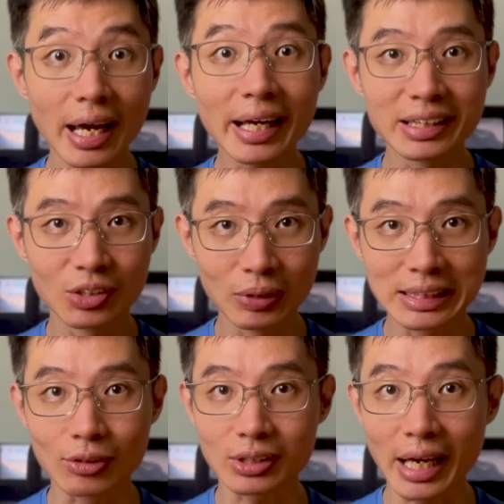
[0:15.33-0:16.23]
and the
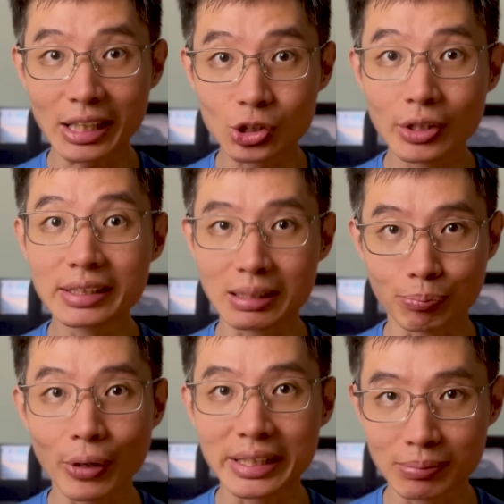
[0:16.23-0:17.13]
results actually
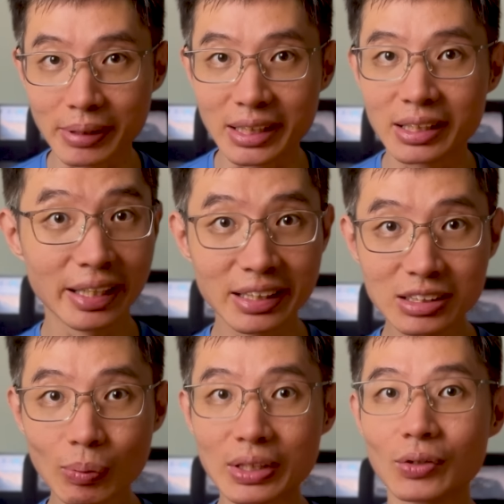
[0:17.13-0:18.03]
surprised me. In
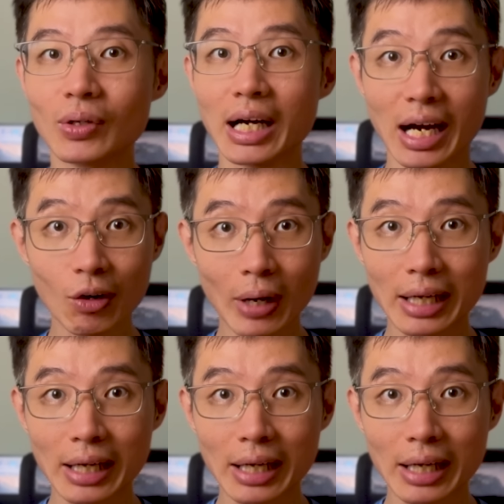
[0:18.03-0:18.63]
this video, I will